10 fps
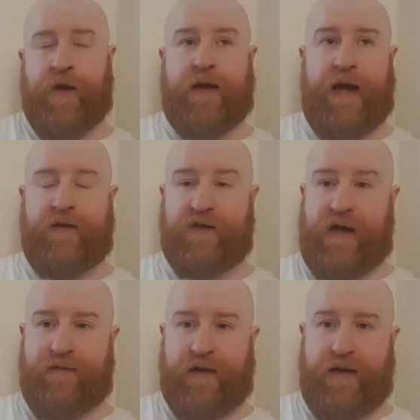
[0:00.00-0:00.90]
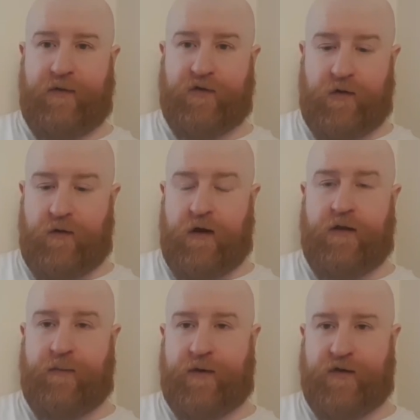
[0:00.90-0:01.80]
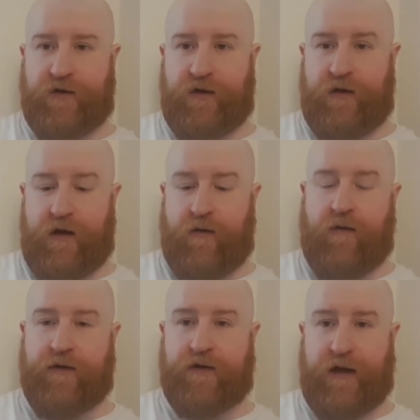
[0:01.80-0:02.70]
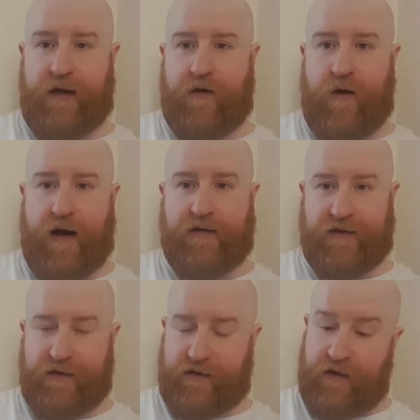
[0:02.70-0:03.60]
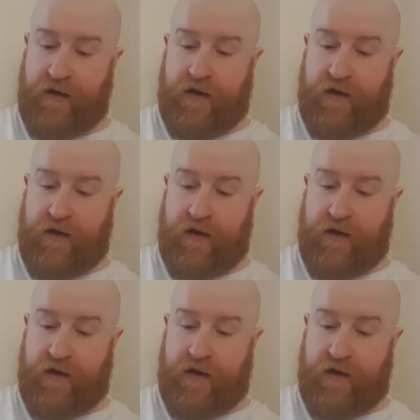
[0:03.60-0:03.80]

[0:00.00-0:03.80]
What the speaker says: Again, staffing levels are, at the prison are obviously in crisis,